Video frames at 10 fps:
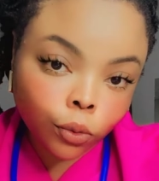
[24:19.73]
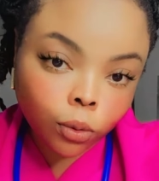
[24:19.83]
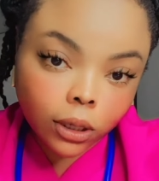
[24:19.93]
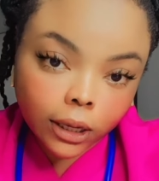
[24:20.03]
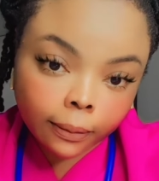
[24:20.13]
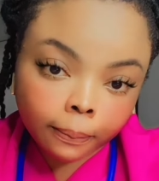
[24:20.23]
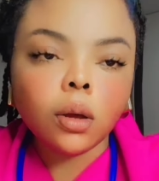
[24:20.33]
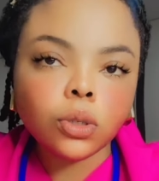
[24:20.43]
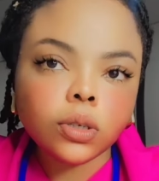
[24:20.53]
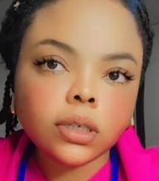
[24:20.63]
Okay,
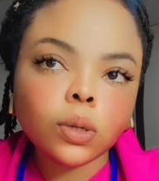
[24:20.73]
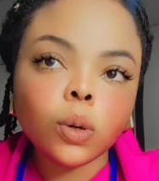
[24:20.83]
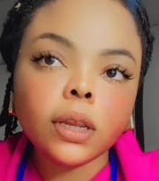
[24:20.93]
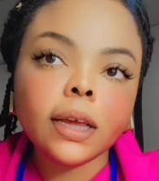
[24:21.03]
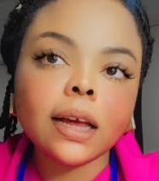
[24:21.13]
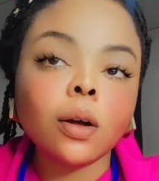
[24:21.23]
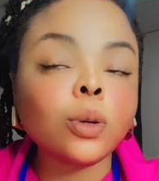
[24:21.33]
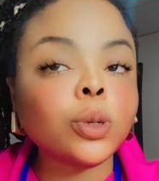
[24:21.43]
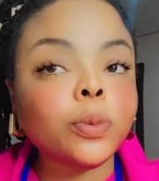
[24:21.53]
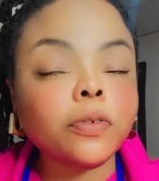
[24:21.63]
also this choline can
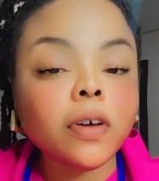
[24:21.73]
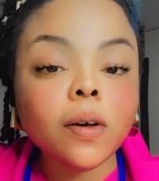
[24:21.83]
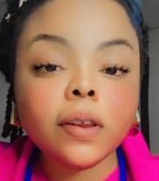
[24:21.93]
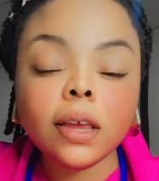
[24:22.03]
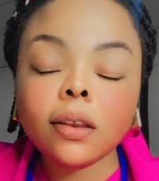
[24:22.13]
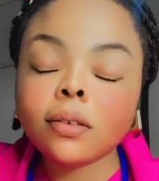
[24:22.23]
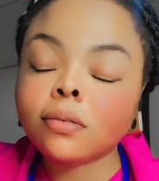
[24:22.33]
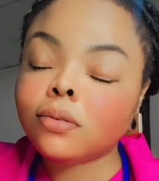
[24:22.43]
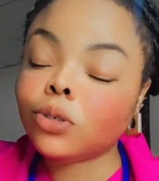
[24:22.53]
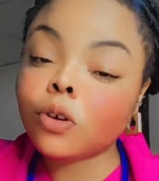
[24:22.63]
also be found
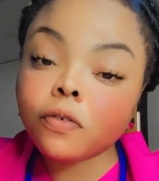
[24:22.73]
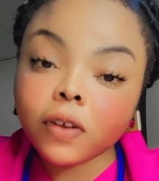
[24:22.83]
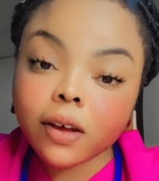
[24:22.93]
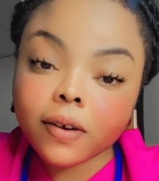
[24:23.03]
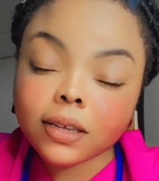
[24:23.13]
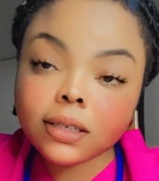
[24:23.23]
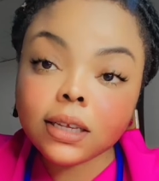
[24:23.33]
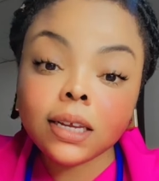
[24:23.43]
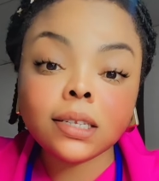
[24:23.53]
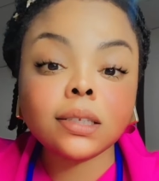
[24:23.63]
in sunflower
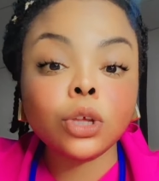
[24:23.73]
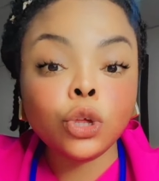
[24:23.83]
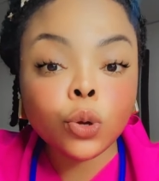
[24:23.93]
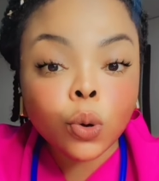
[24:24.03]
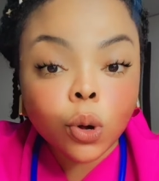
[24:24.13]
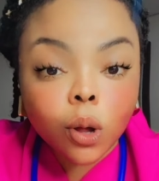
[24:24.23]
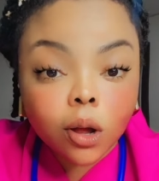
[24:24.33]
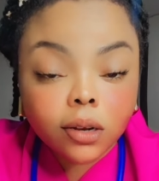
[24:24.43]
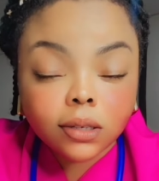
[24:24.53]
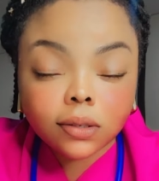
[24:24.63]
seeds,
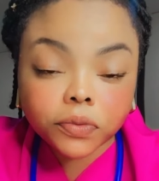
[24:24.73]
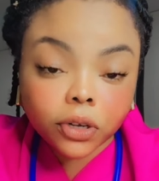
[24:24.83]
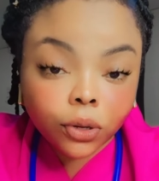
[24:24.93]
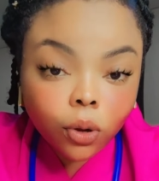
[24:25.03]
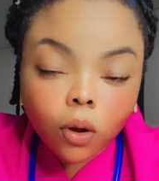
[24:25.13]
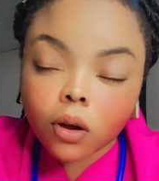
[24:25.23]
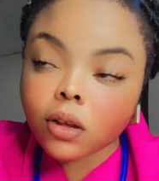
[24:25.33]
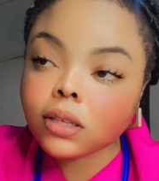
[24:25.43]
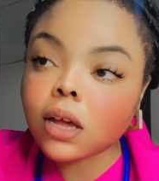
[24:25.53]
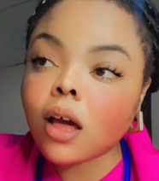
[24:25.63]
yogurts, Greek
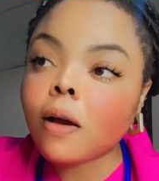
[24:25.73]
yogurt,